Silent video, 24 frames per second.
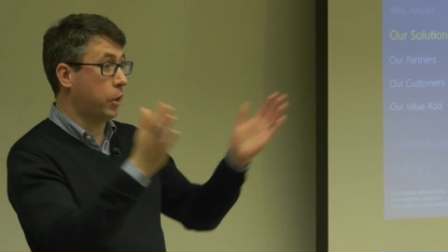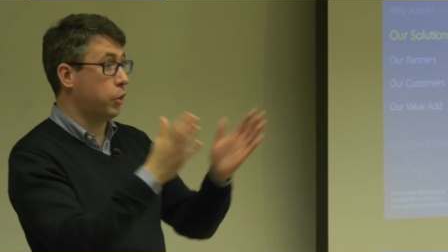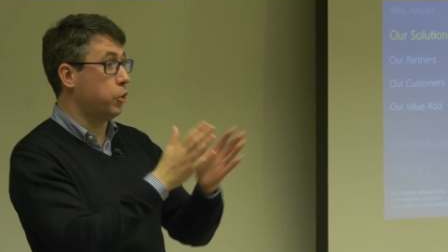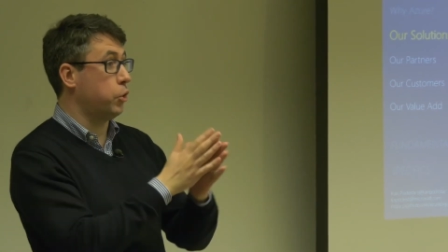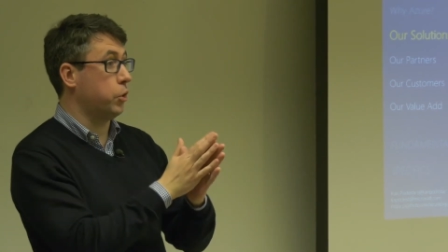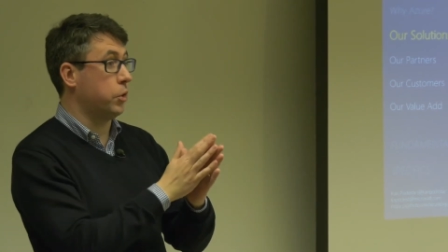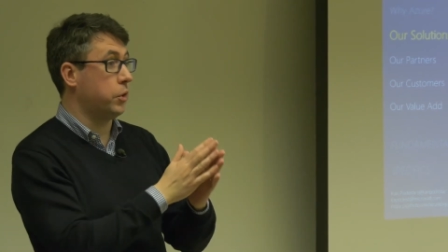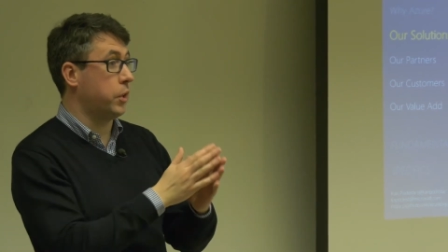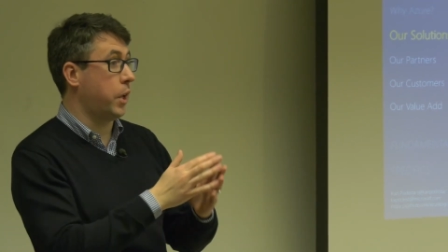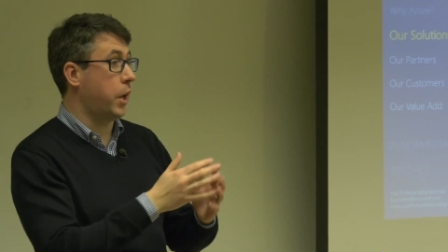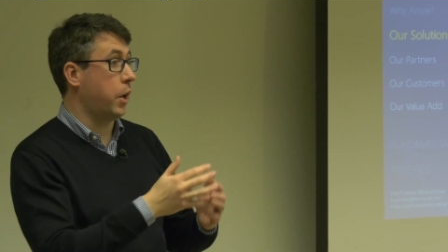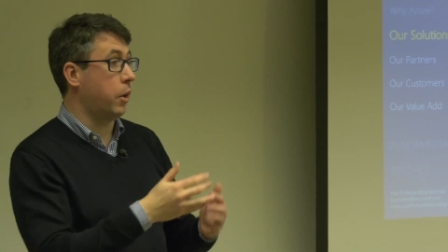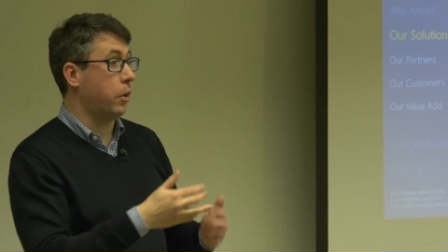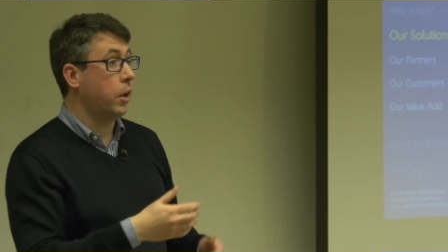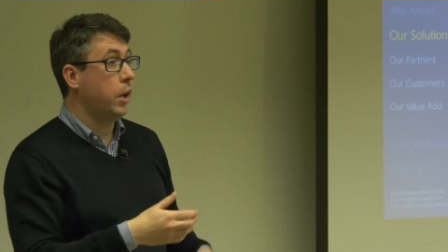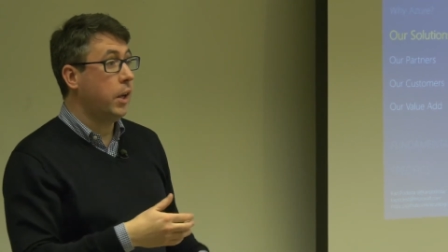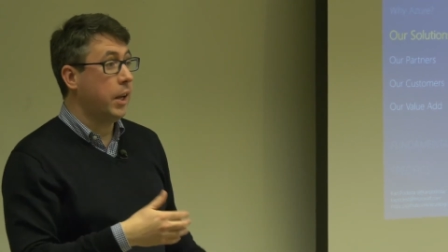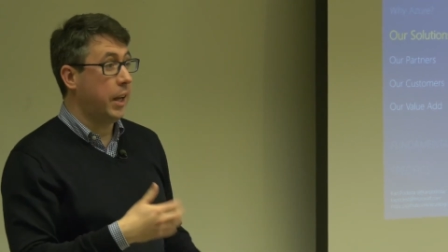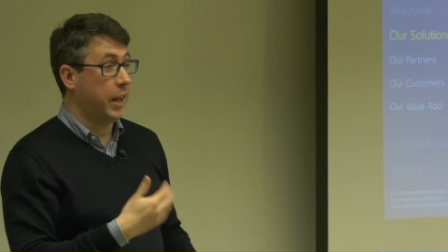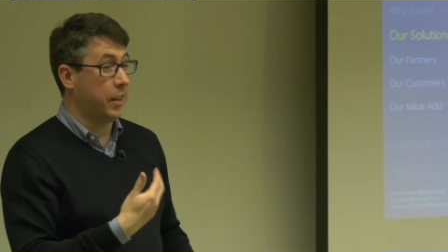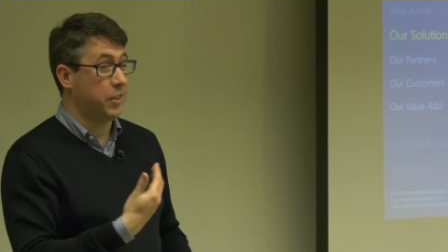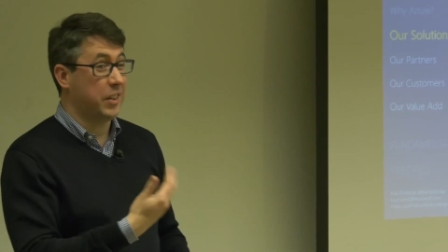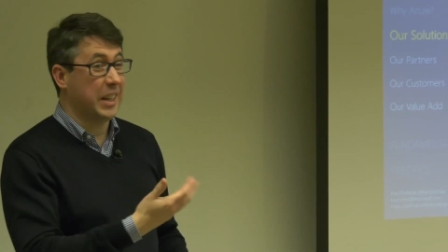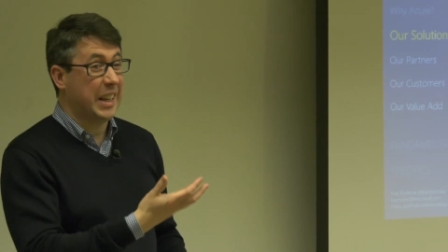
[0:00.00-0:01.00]
and then
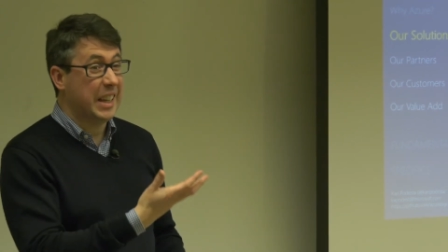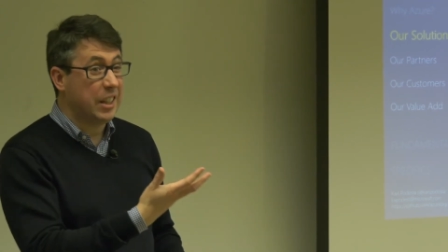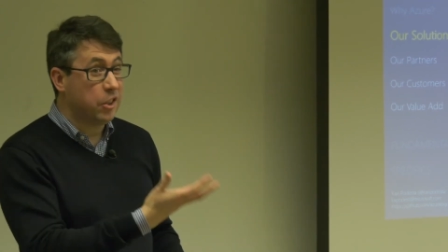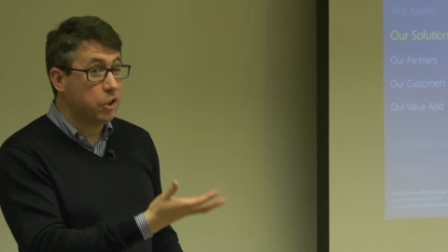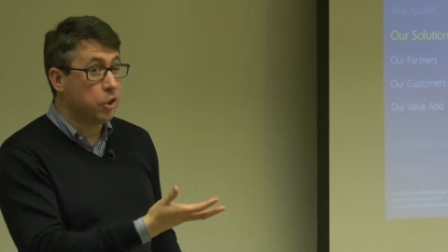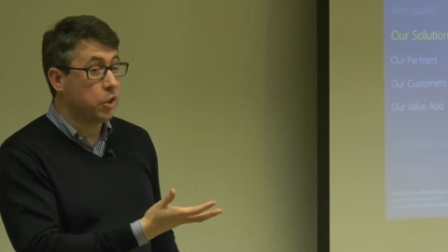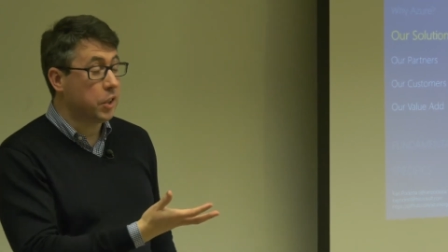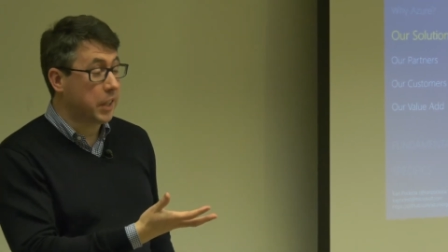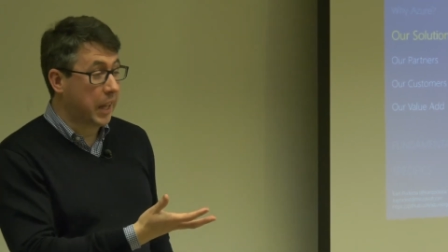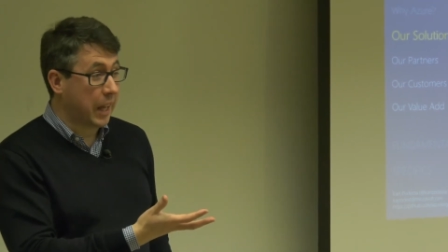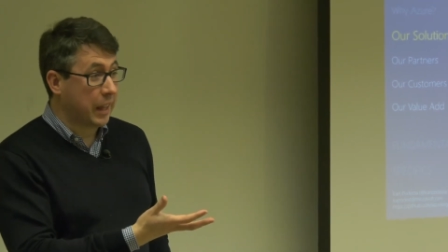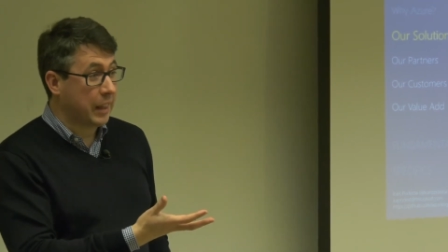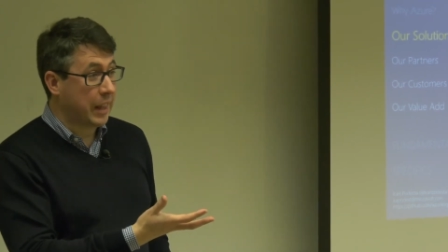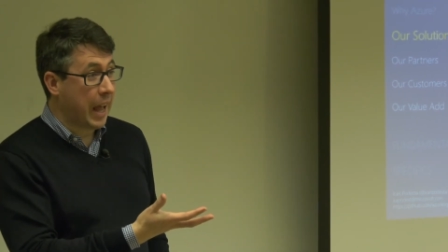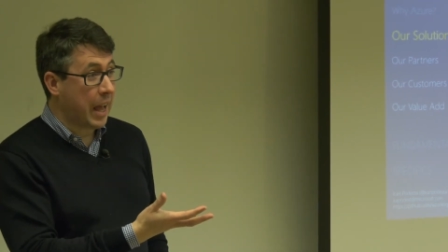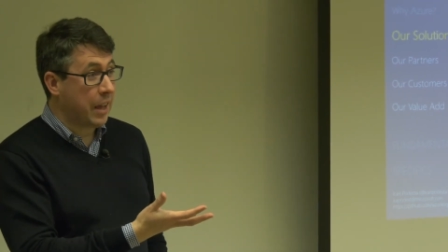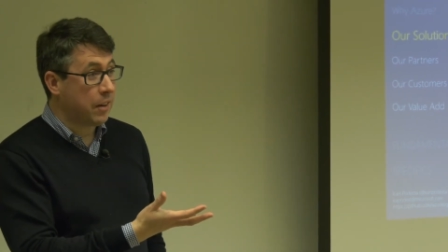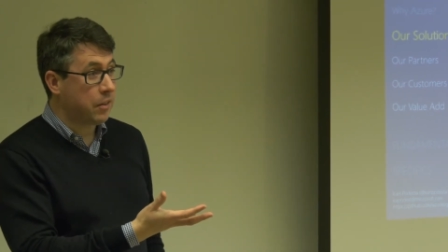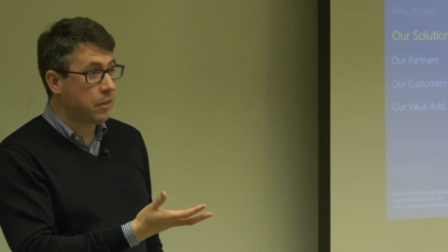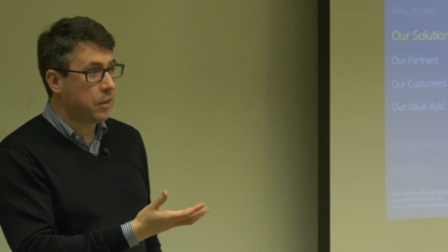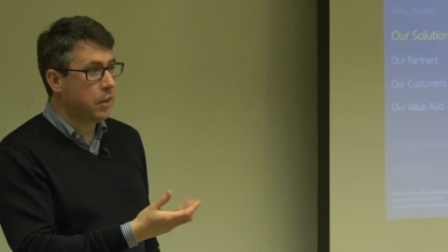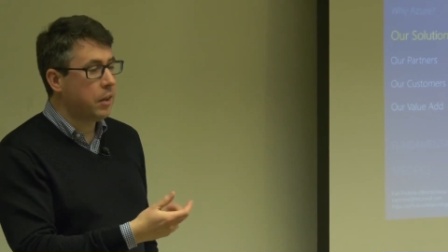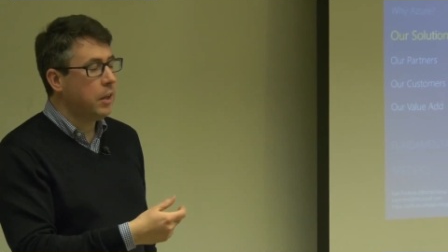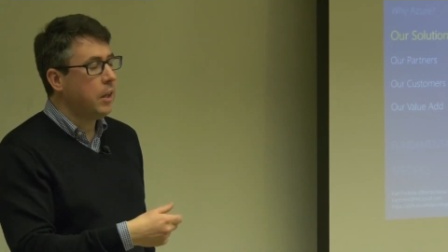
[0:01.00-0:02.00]

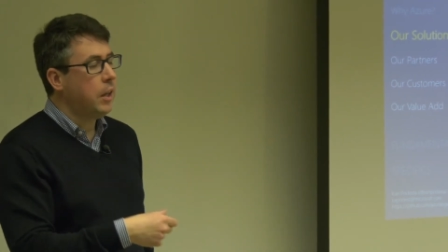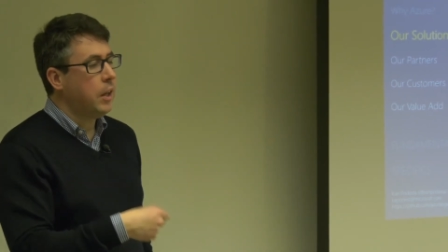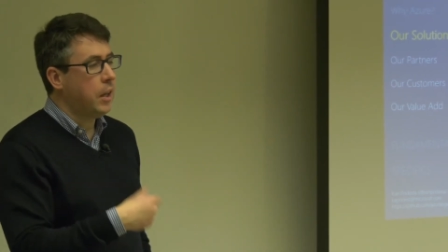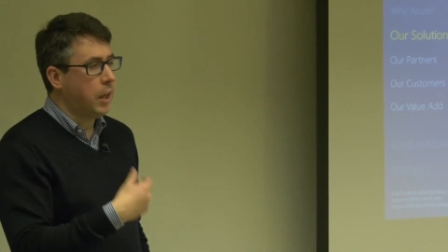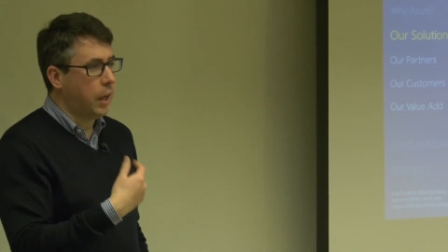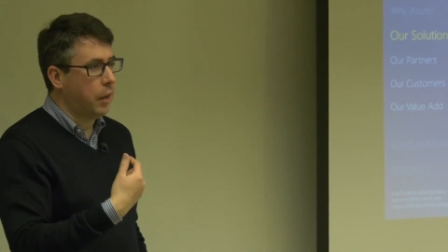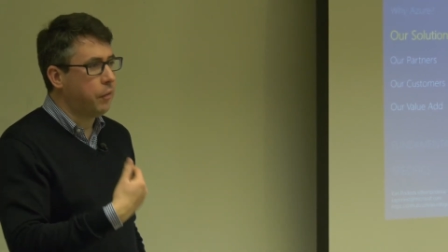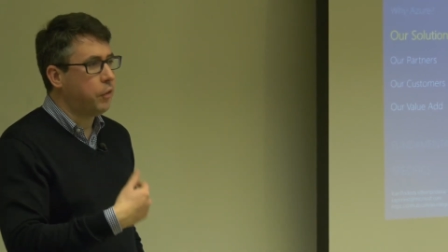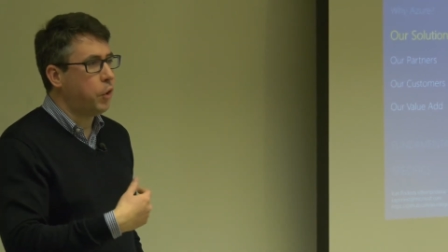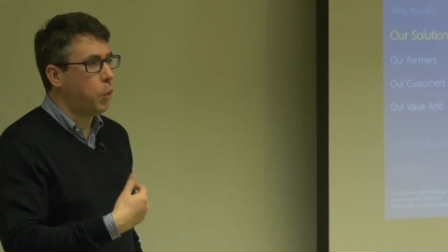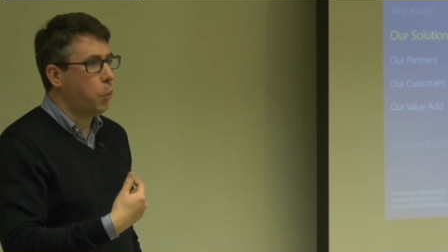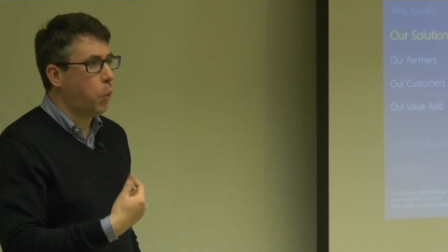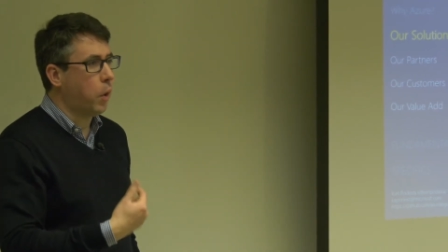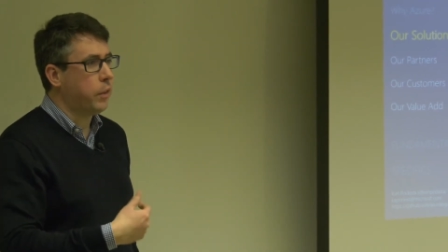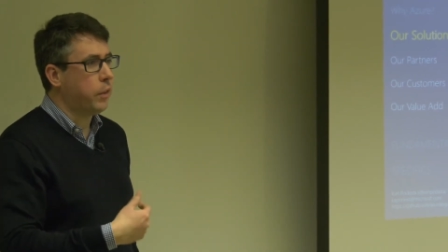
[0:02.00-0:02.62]
we'll continue.